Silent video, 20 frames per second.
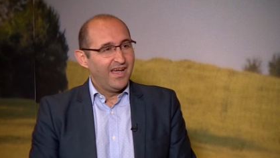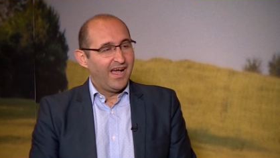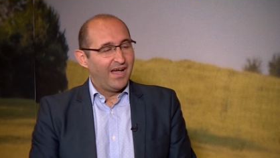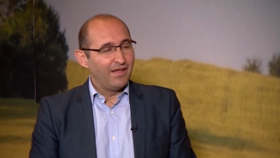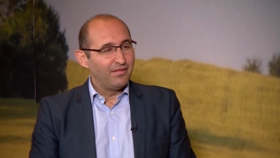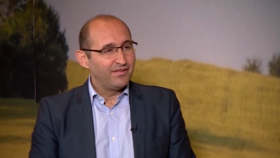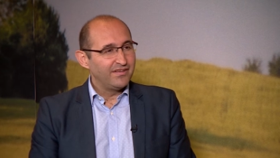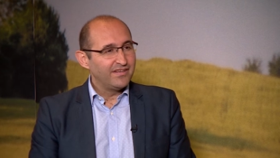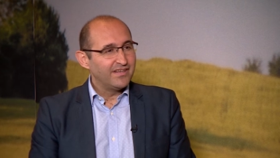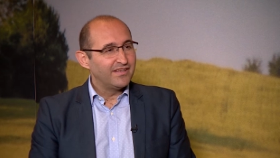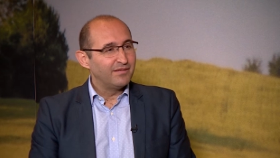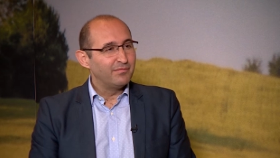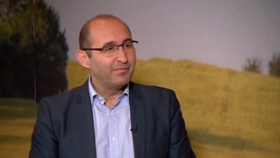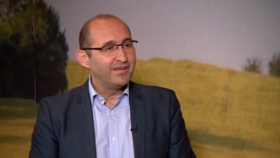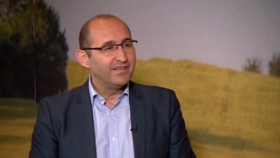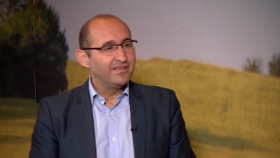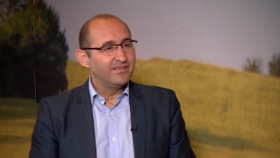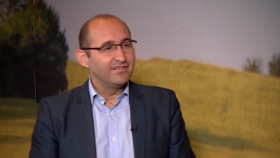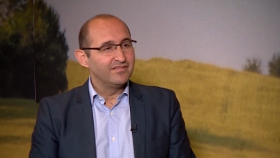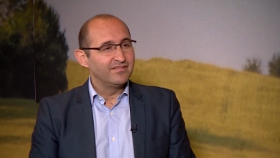I think the
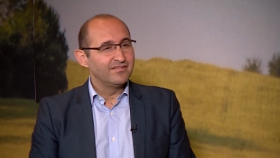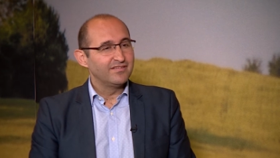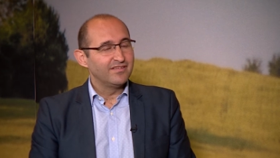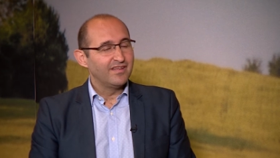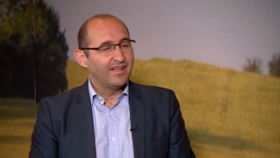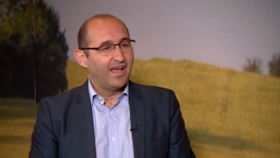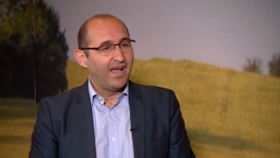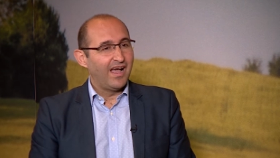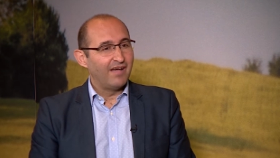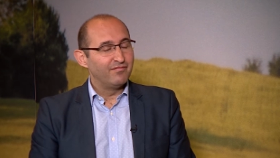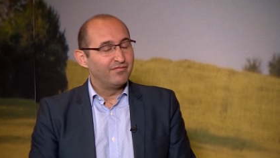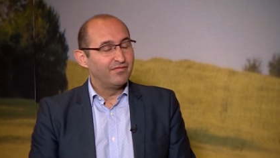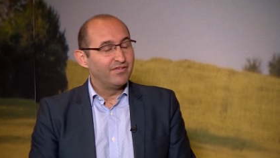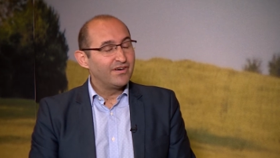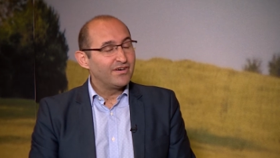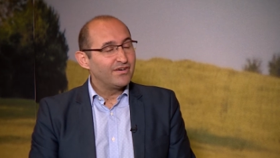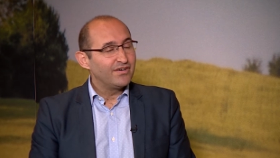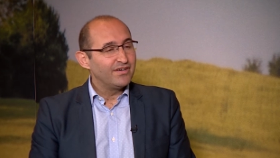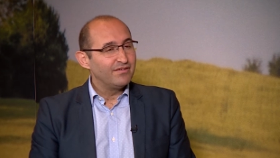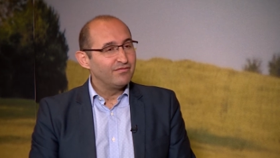debate is a
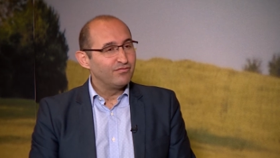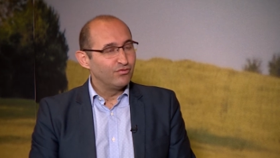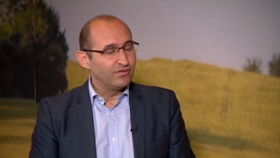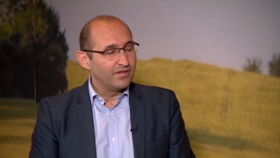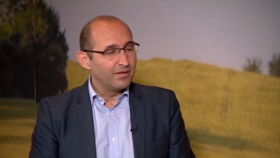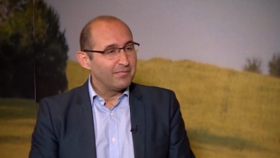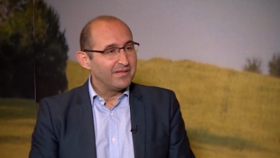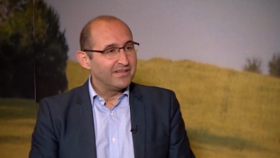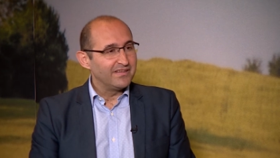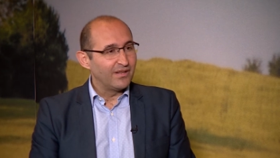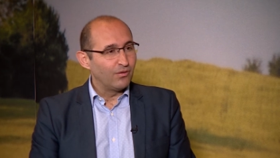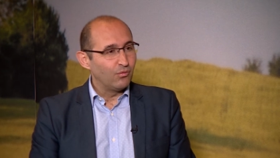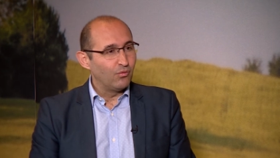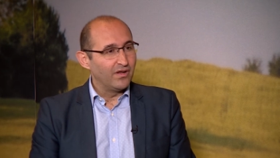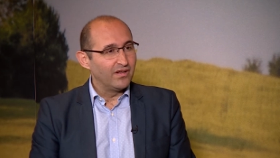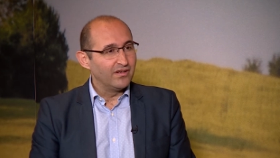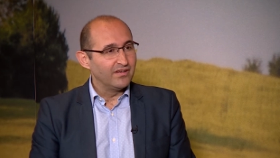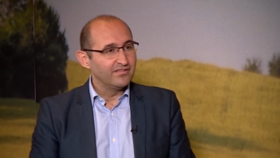very fundamental one.